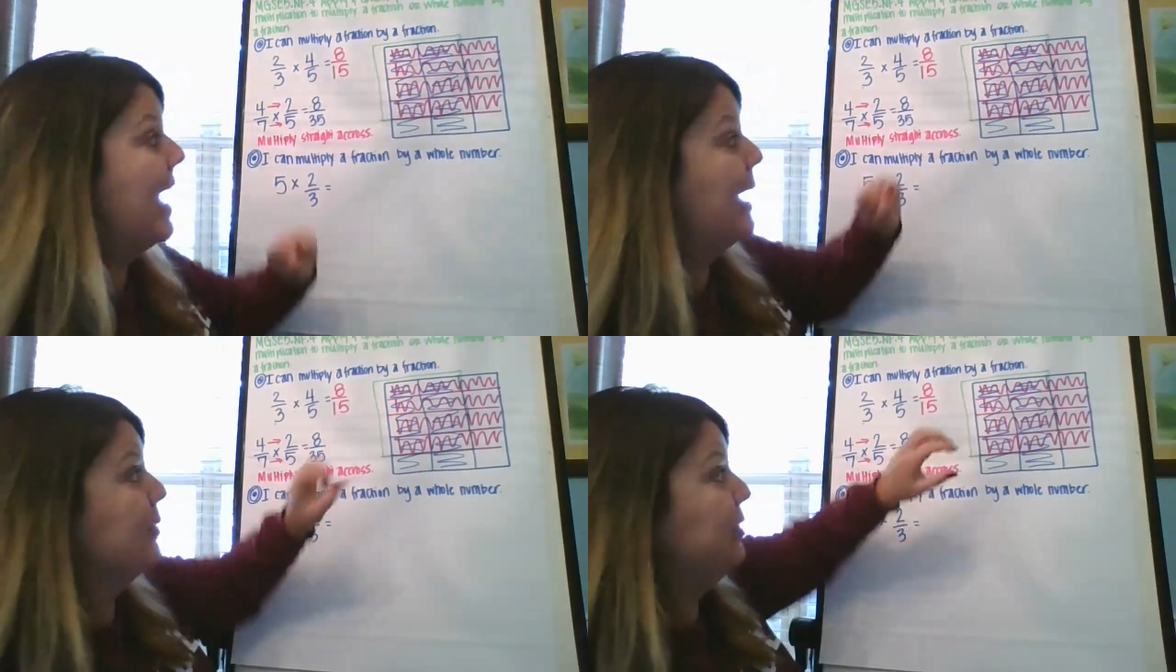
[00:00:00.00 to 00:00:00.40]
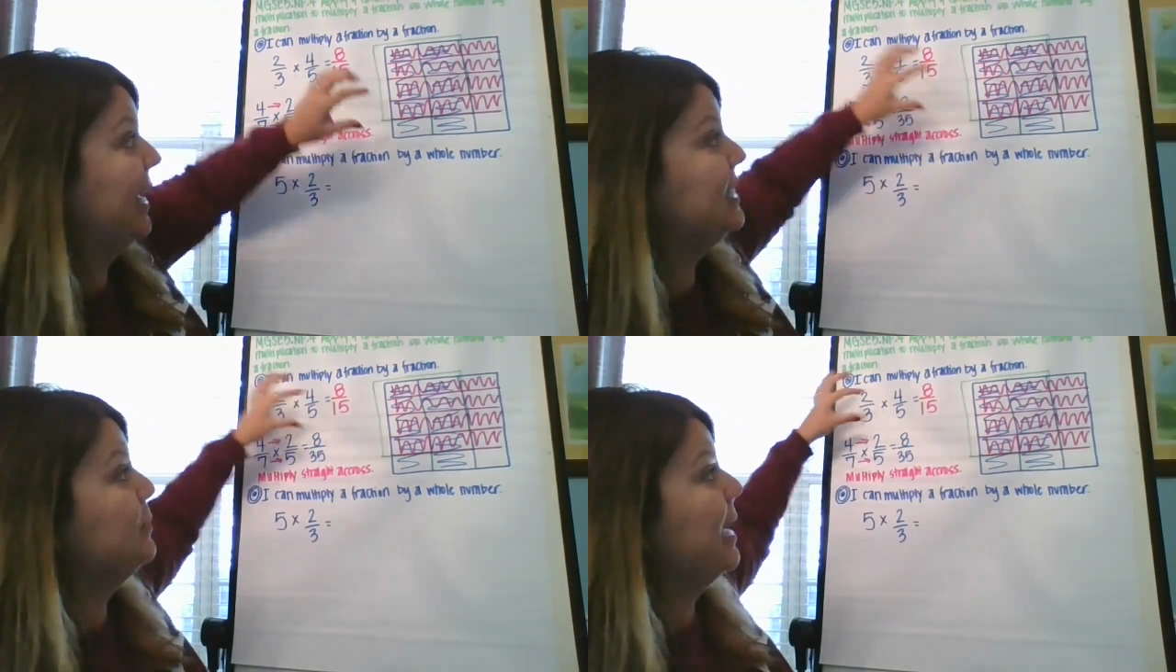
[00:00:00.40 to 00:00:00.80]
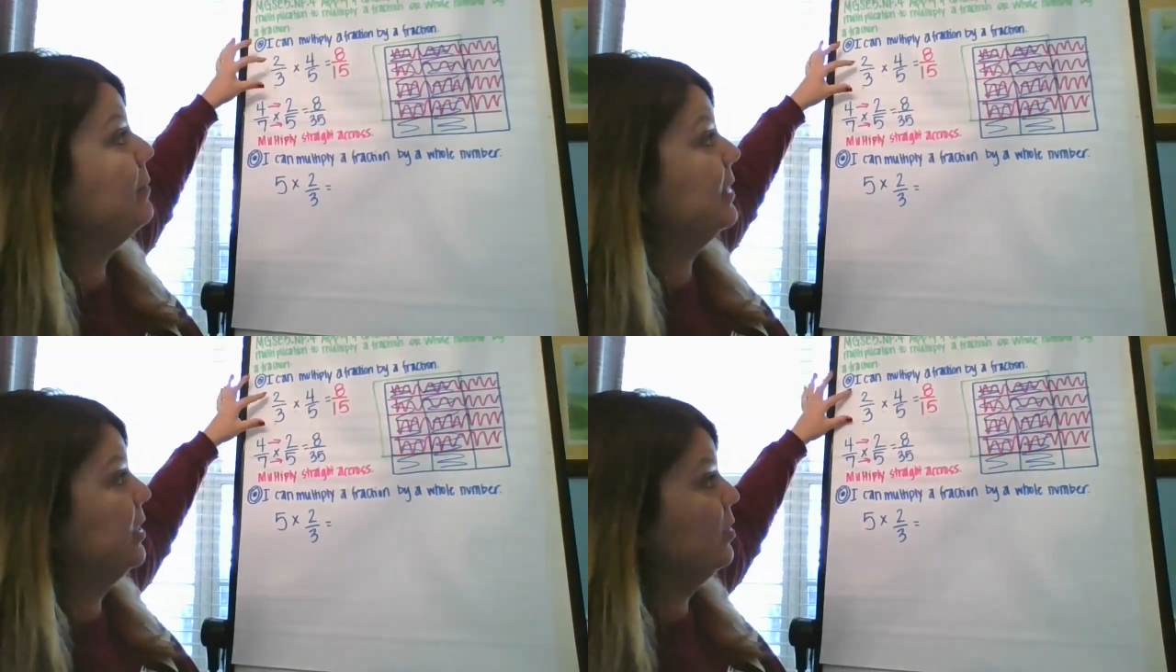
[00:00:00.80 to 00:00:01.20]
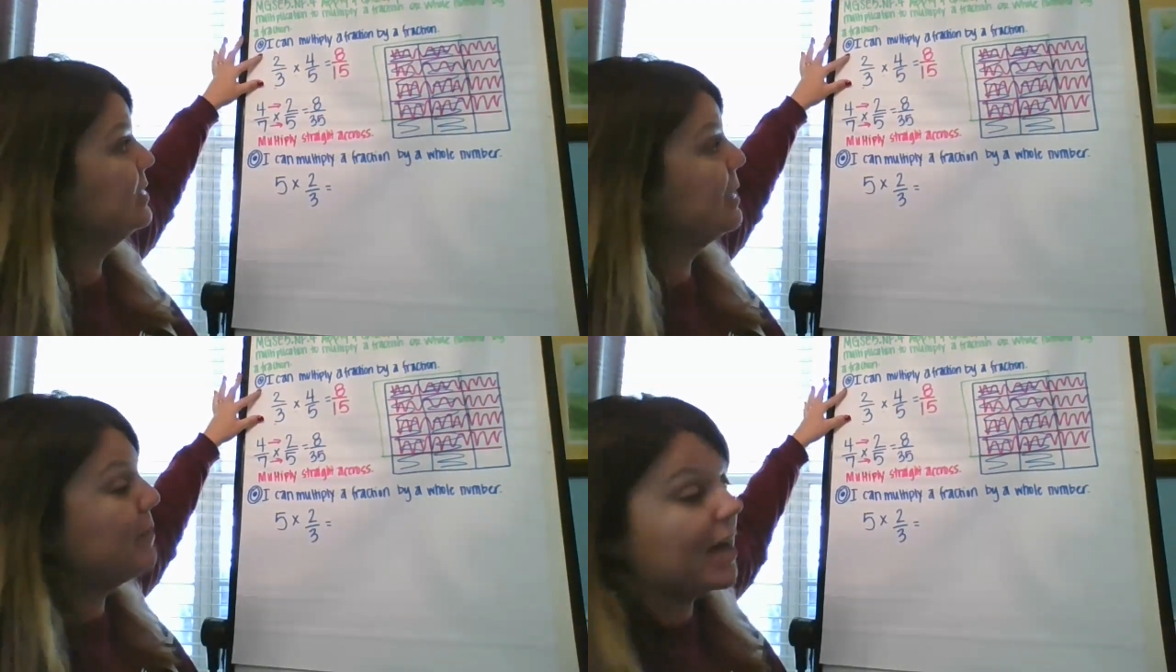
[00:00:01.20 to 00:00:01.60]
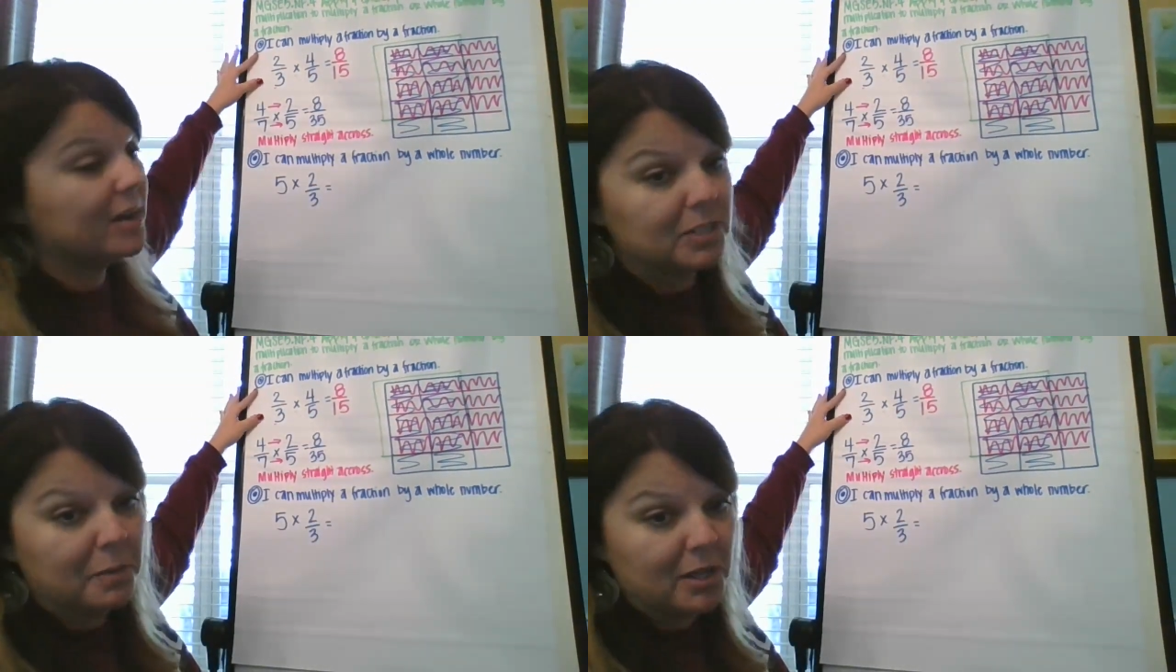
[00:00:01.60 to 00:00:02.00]
You need to be able to use a
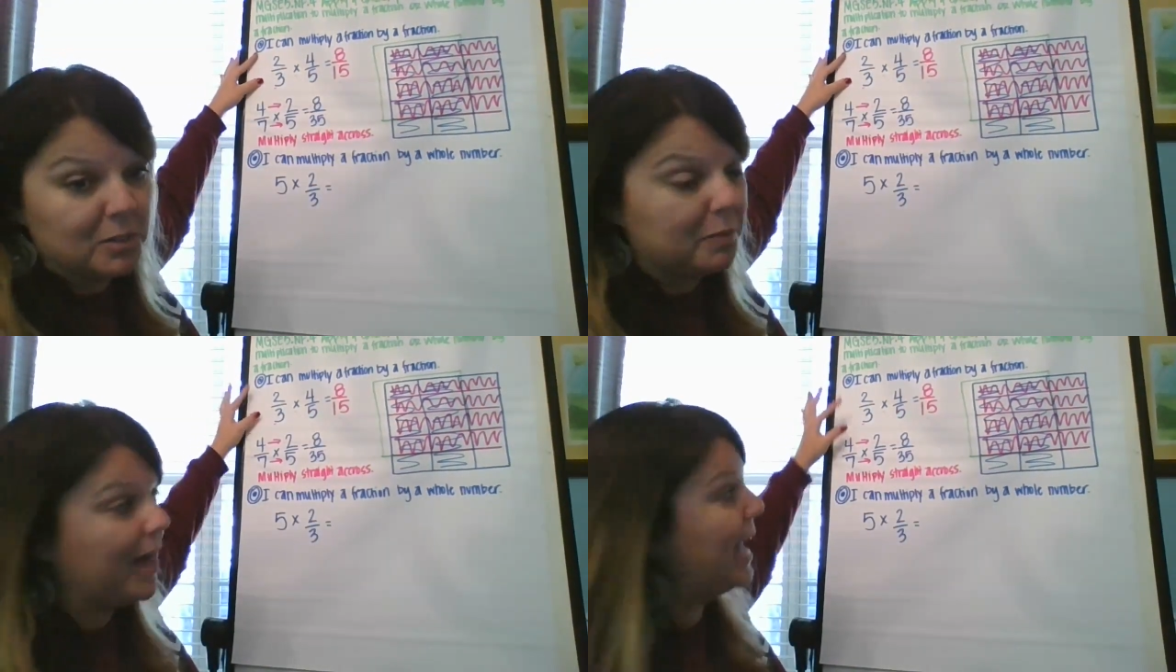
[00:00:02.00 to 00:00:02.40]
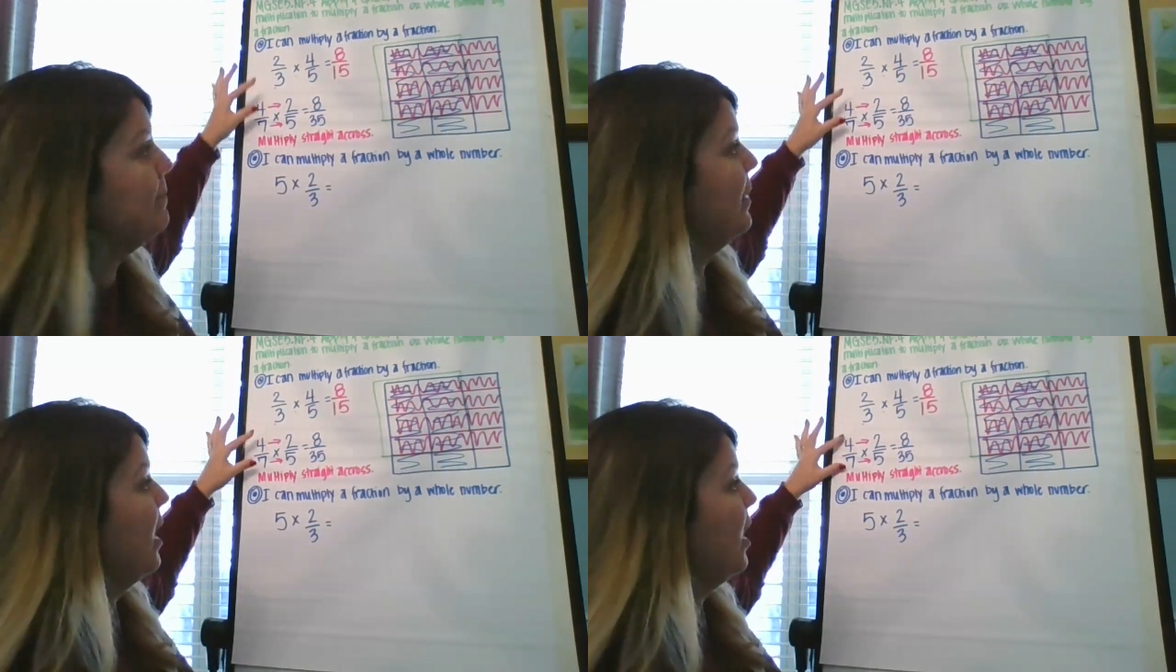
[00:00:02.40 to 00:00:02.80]
model to multiply, but